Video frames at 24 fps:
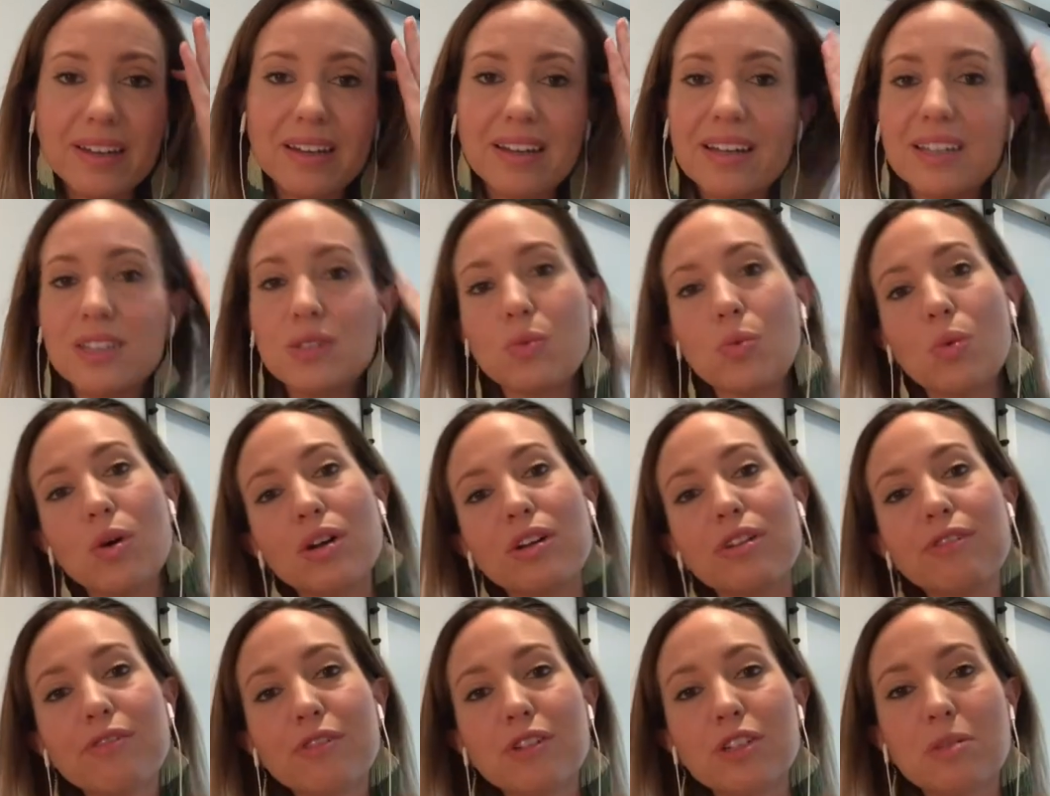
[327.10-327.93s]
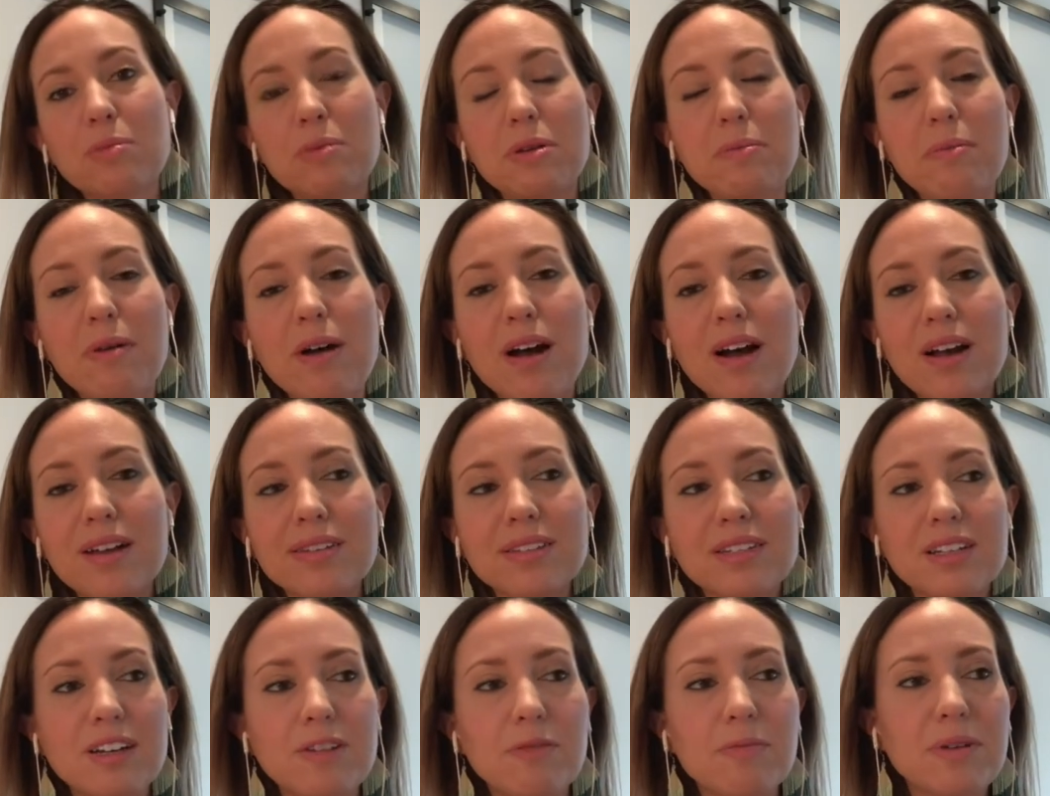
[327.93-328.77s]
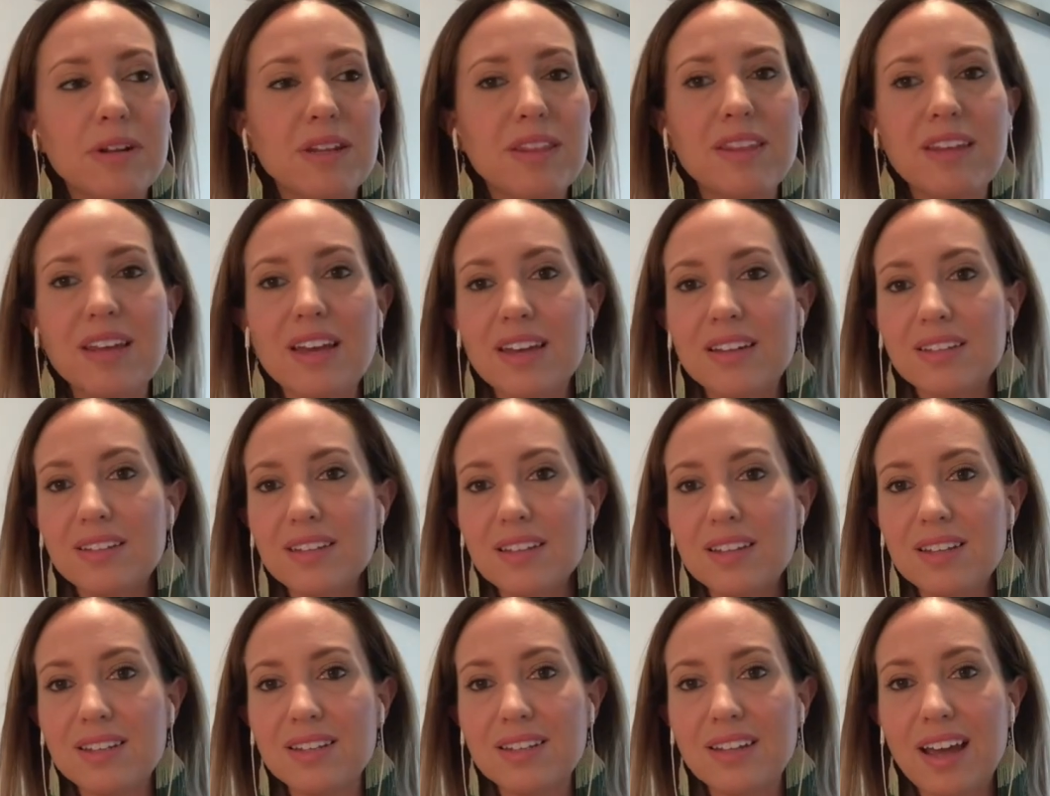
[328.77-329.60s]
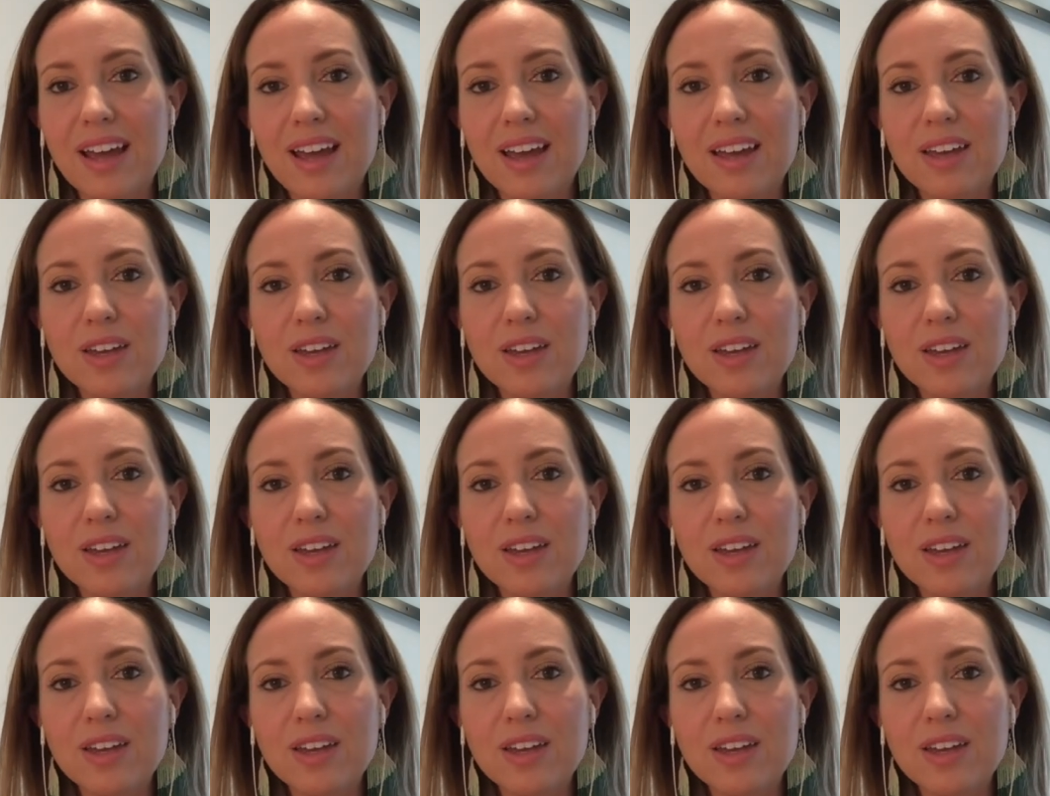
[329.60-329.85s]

It's wonderful to be positive, but at the end of the day,